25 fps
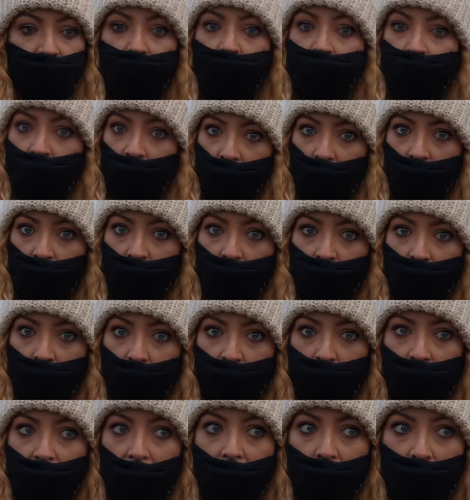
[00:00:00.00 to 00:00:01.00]
she's talking
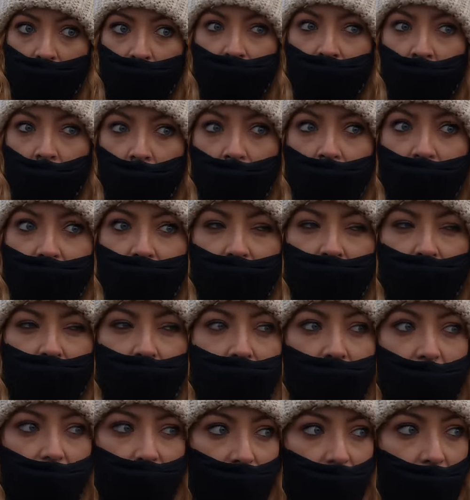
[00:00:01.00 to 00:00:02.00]
about it, how annoyed, yeah, and
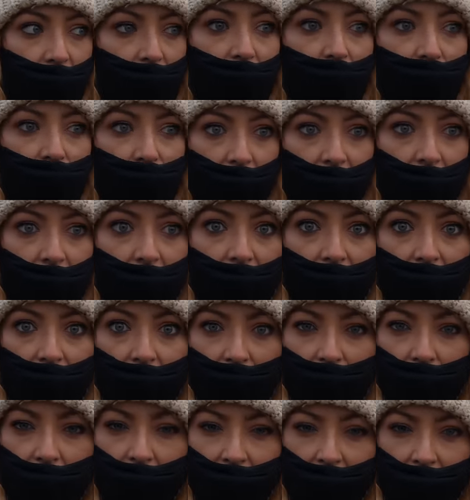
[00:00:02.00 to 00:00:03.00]
she's giving you the her, feeling yeah.
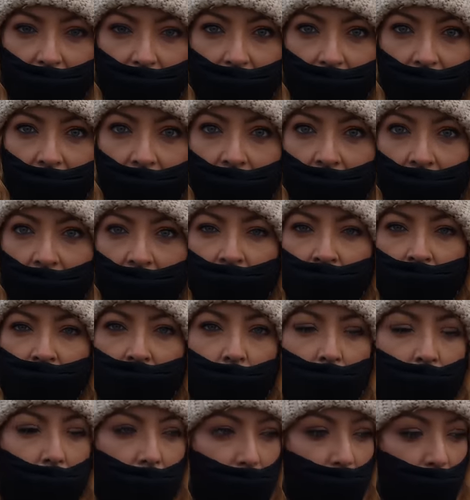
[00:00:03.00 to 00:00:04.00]
of like, yeah, you
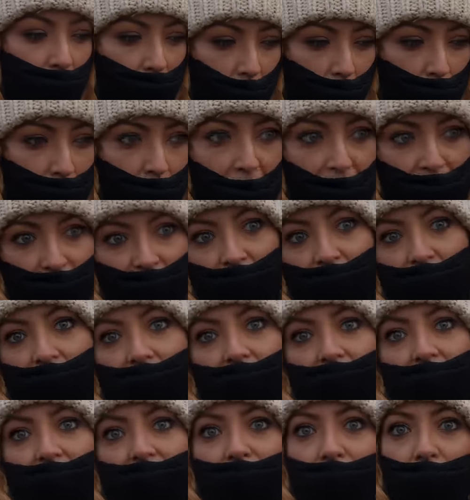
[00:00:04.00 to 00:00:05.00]
know, yeah. can you imagine
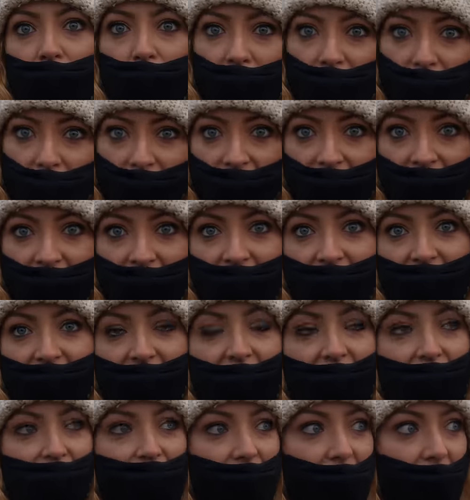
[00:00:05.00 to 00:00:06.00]
like if it was, know, yeah. you
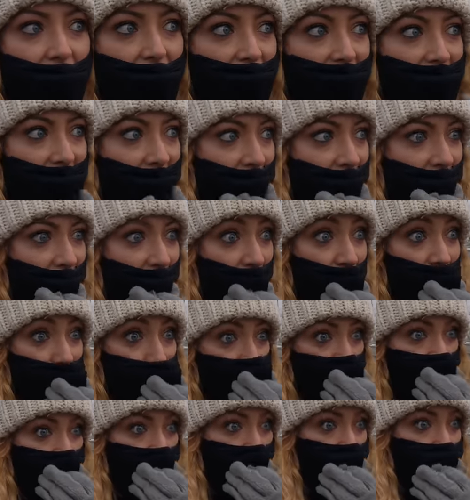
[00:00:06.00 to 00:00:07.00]
know, and it's like a
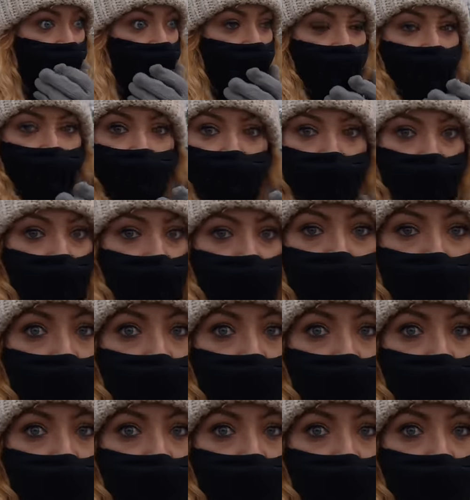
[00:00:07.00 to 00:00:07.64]
really. She's excellent. She's